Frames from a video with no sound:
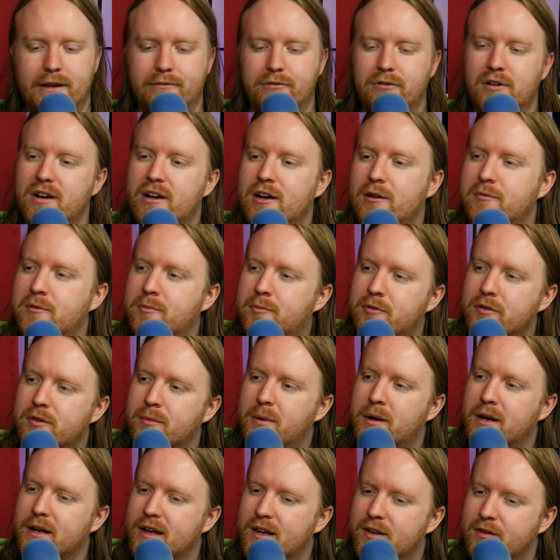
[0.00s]
And if you want to help support the
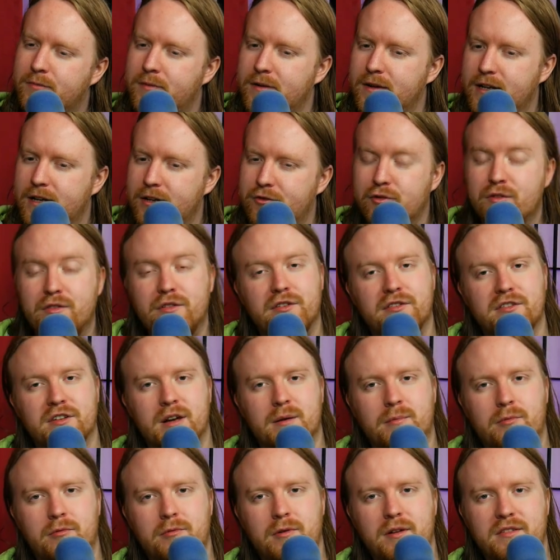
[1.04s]
podcast financially, there's a
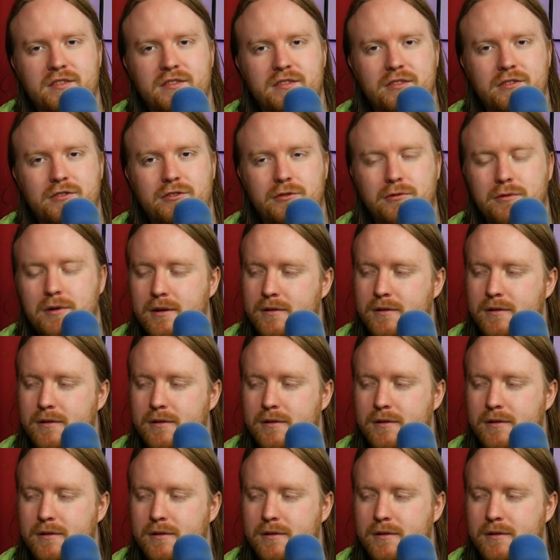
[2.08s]
couple ways to do